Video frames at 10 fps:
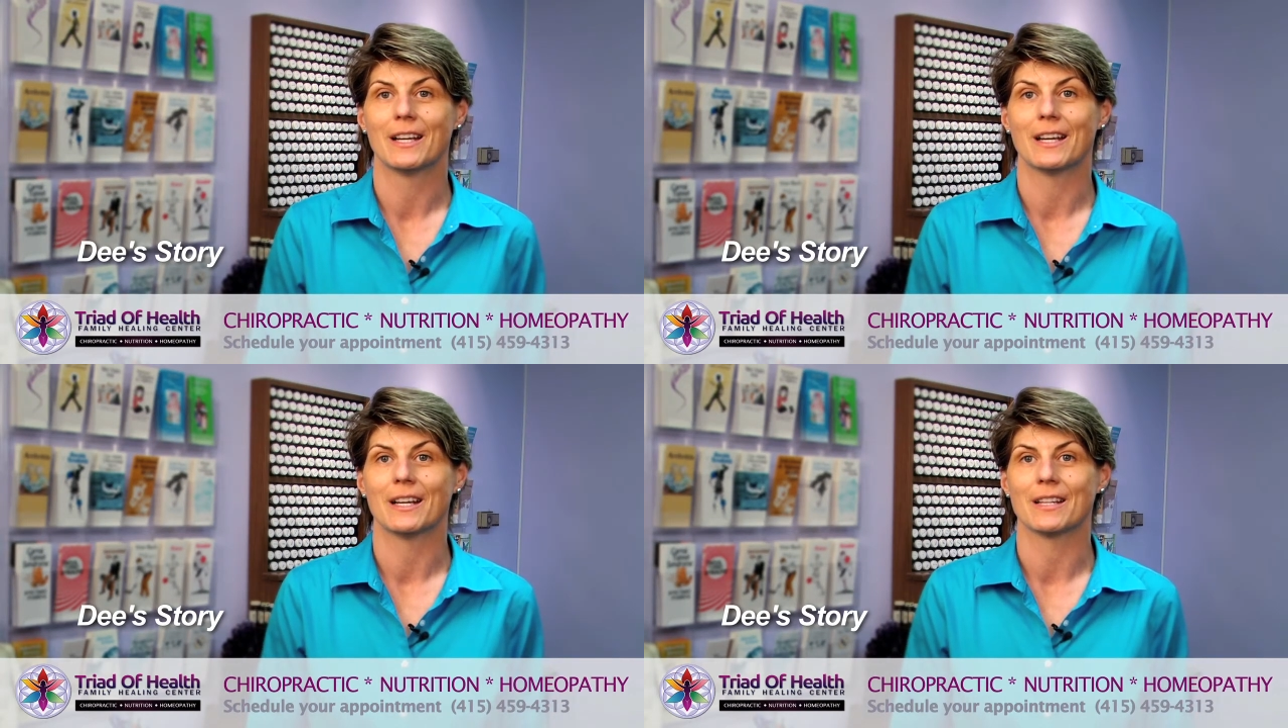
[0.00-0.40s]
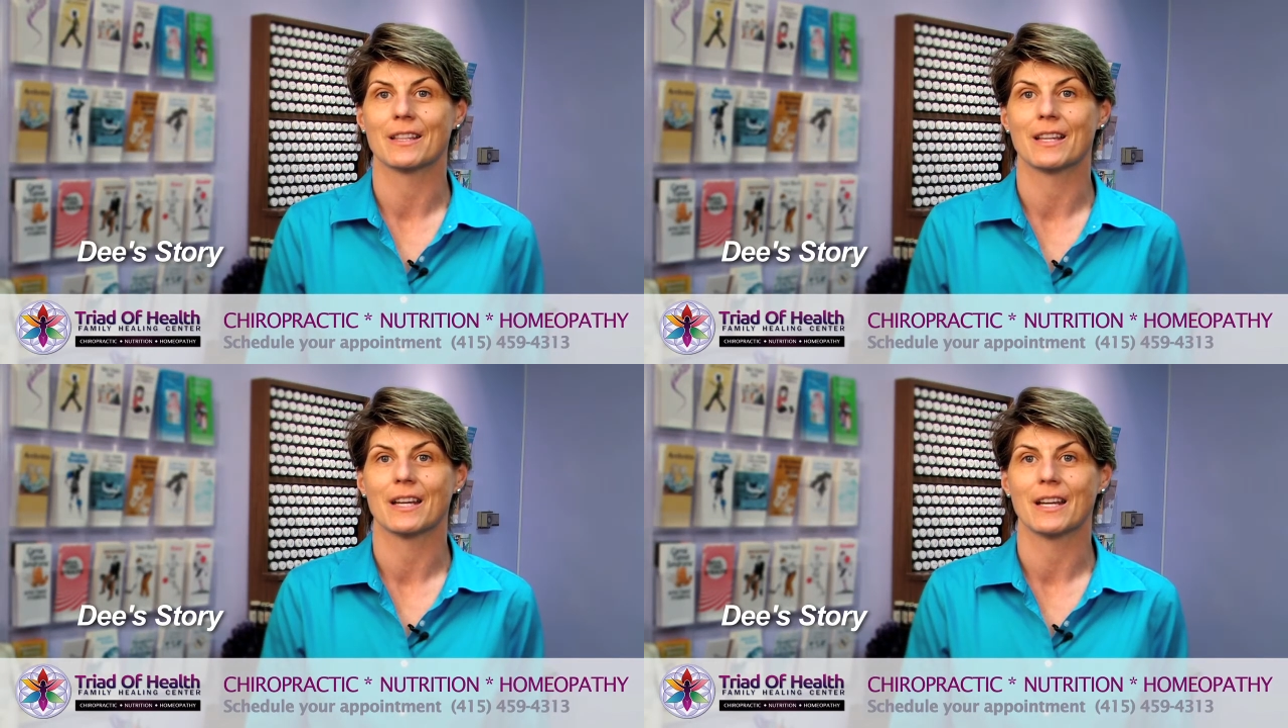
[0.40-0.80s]

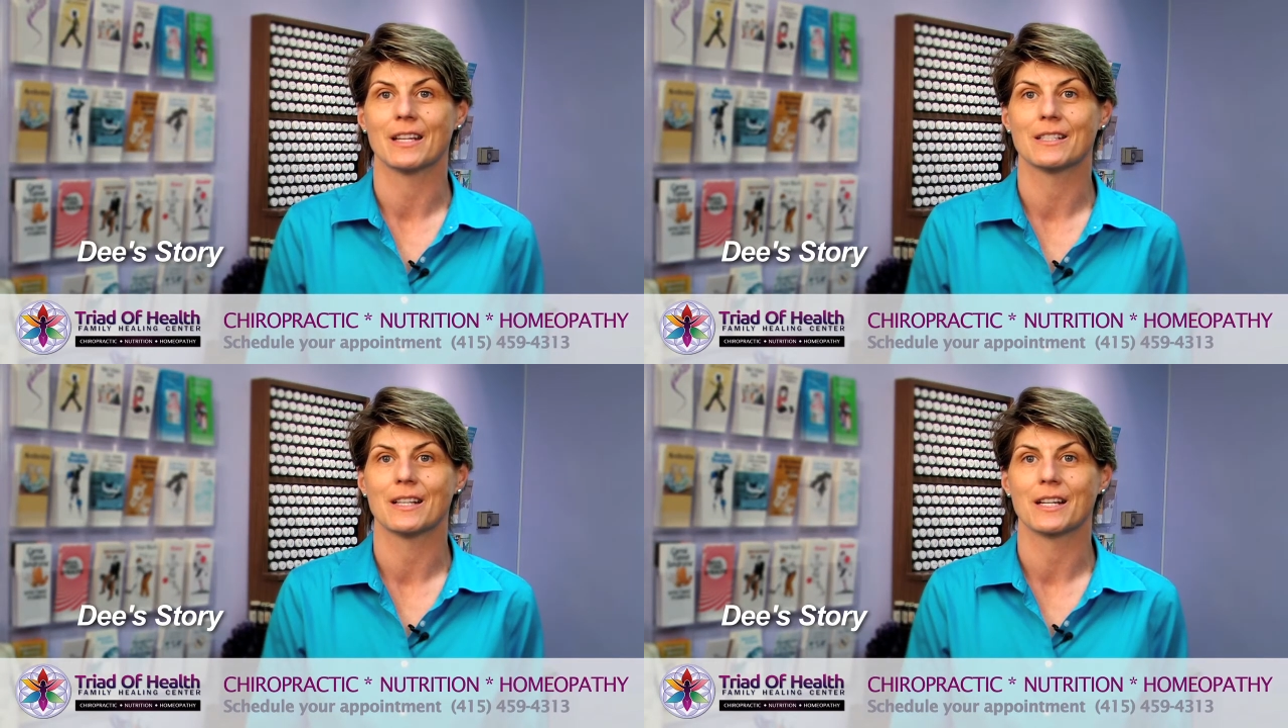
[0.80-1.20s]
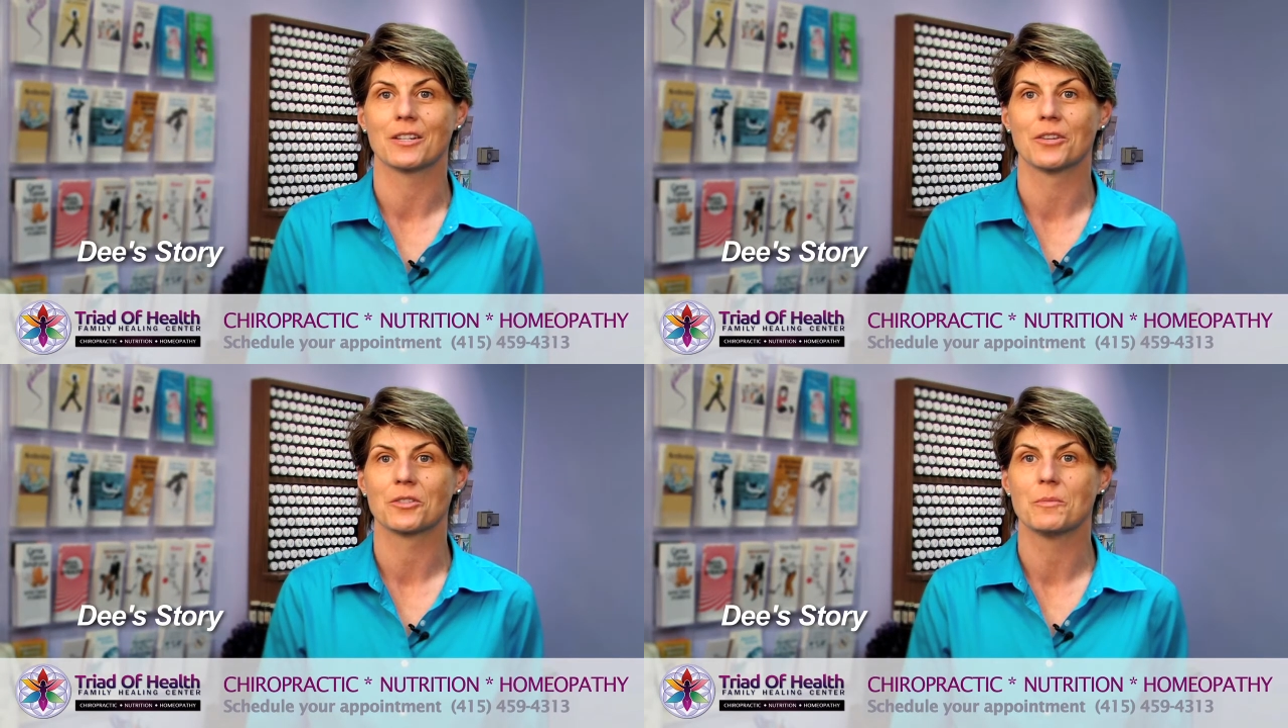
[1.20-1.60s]
and they had
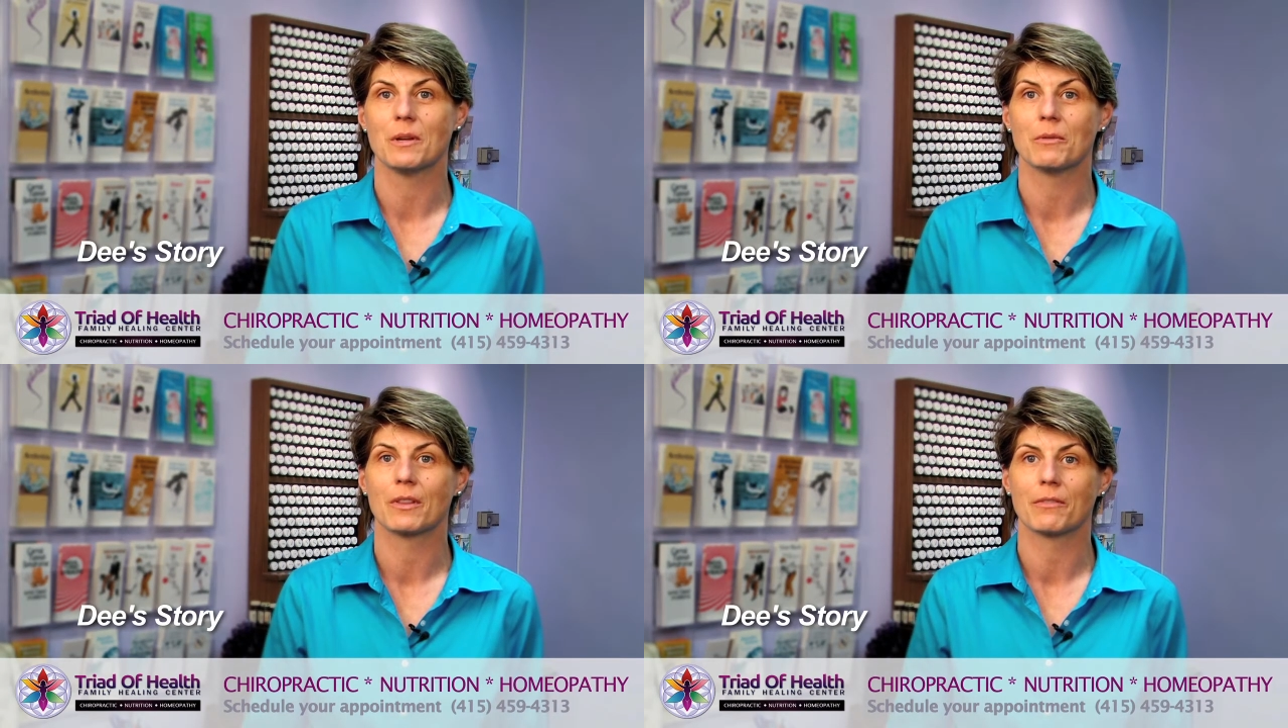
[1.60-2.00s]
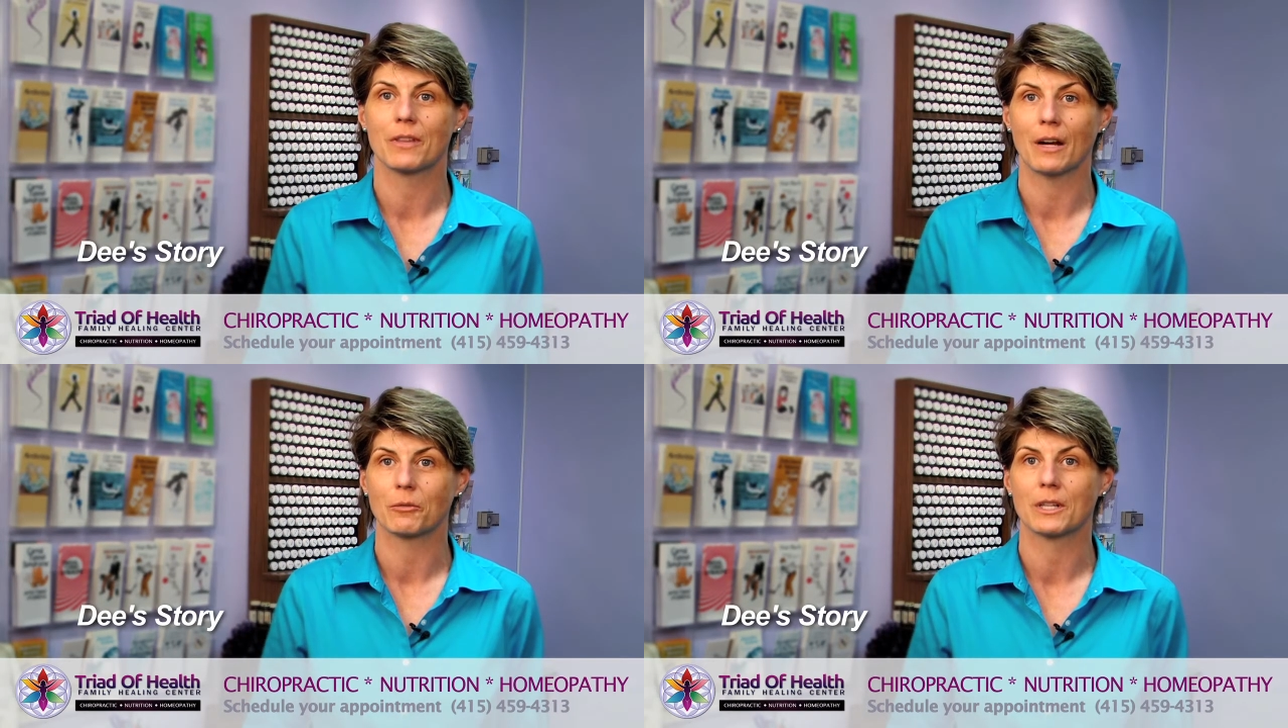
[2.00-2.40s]
diagnosed me with a
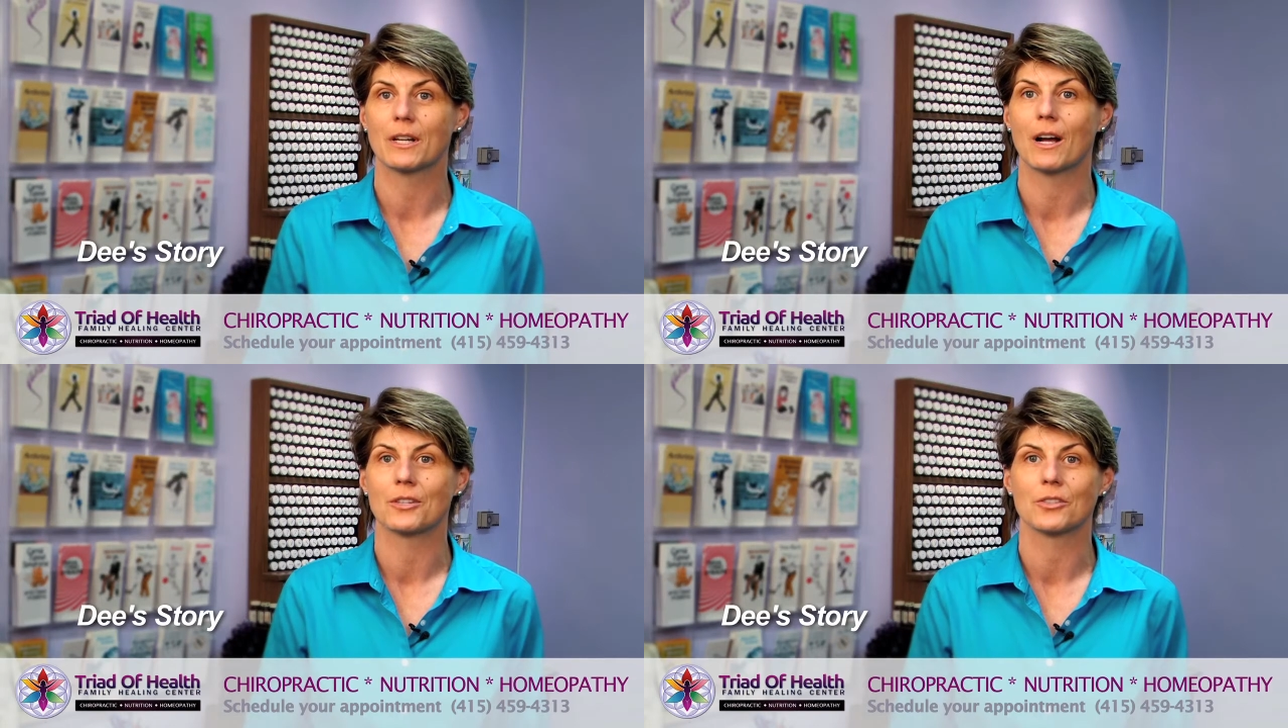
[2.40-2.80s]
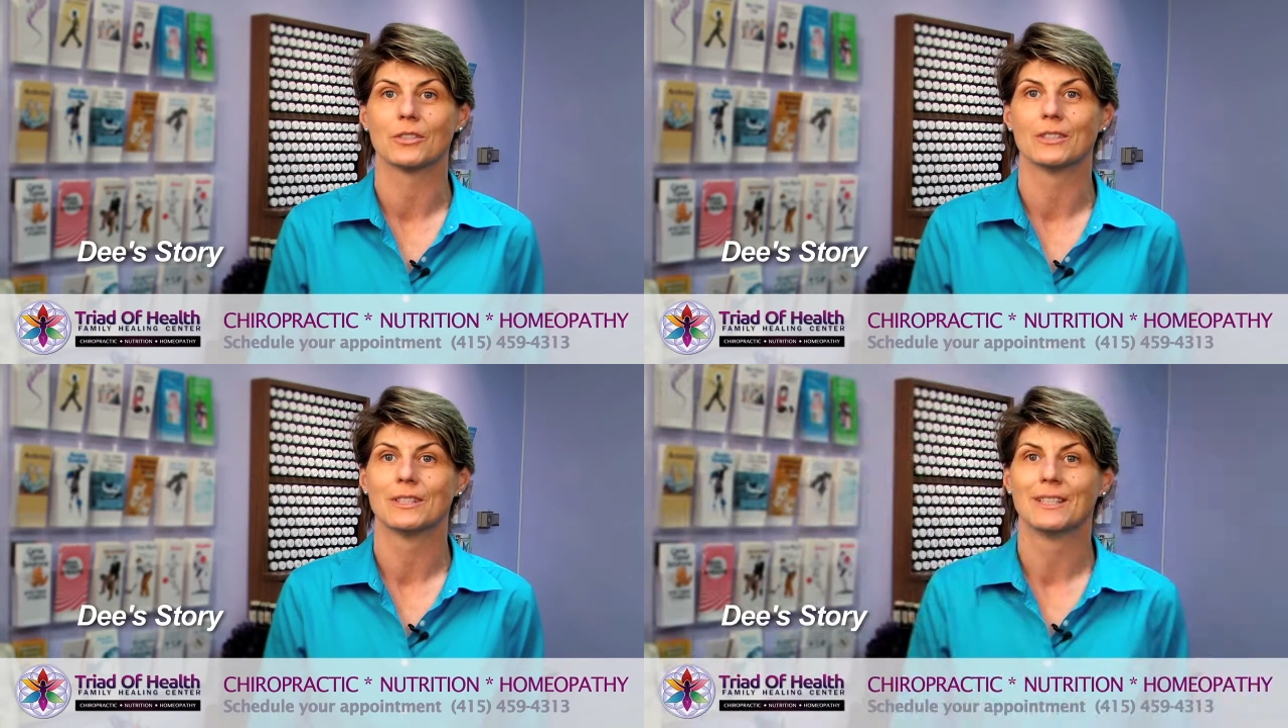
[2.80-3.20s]
thyroid nodule.